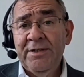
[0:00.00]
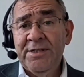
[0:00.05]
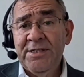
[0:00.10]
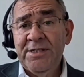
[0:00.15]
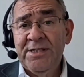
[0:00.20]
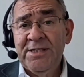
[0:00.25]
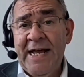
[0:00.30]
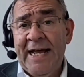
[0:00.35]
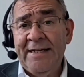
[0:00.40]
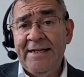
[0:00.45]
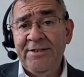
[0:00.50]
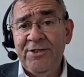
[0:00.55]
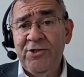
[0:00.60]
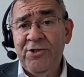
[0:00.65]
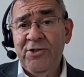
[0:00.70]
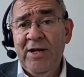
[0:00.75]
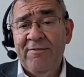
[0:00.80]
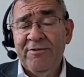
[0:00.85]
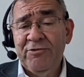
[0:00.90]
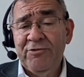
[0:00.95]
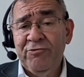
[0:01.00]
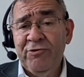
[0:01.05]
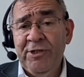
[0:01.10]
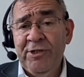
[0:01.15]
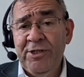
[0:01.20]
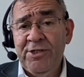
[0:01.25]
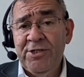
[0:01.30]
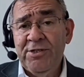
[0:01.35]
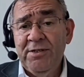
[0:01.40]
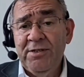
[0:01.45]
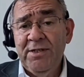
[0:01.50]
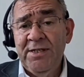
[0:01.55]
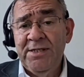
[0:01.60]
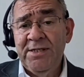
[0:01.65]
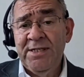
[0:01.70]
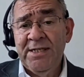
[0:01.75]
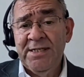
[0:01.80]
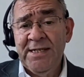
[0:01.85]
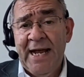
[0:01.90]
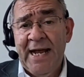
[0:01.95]
the standard you have to reach
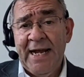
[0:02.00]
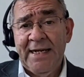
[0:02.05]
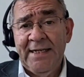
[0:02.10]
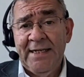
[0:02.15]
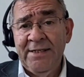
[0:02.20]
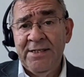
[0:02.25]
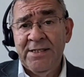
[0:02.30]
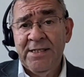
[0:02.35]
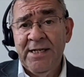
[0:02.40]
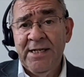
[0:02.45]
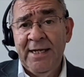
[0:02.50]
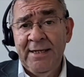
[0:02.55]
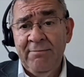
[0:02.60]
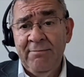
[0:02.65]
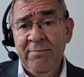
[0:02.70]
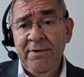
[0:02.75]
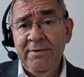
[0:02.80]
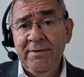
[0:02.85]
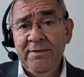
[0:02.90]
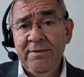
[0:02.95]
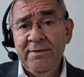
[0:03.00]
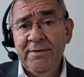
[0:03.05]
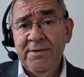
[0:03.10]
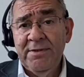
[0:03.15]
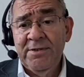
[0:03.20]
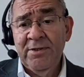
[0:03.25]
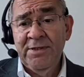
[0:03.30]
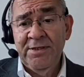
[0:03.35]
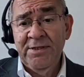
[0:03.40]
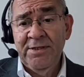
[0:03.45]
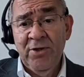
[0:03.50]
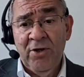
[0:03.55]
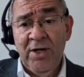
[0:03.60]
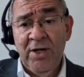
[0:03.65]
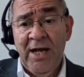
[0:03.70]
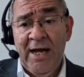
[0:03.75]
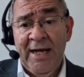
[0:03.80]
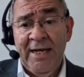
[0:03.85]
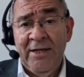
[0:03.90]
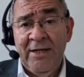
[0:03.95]
is exactly the same,
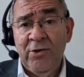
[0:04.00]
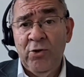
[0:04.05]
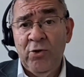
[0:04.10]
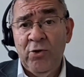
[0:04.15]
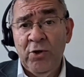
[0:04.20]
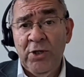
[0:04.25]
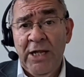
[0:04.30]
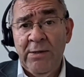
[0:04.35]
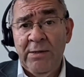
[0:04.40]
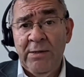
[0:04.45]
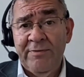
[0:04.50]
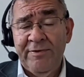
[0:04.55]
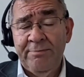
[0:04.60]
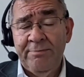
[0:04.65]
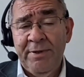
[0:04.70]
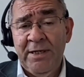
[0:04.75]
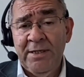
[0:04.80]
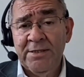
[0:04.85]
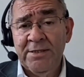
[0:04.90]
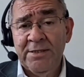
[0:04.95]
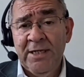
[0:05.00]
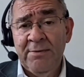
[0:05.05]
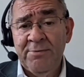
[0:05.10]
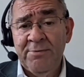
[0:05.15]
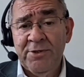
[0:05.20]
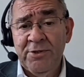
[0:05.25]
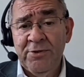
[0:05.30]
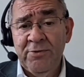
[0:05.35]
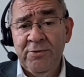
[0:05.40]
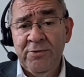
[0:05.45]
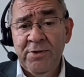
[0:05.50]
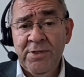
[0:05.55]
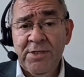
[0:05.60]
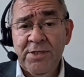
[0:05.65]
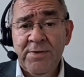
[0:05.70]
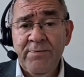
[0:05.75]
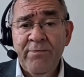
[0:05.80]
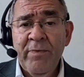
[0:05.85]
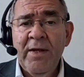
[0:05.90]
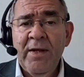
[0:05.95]
not higher or lower for part-time
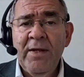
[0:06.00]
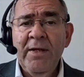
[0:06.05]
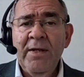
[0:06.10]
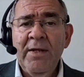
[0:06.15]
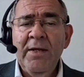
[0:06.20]
students.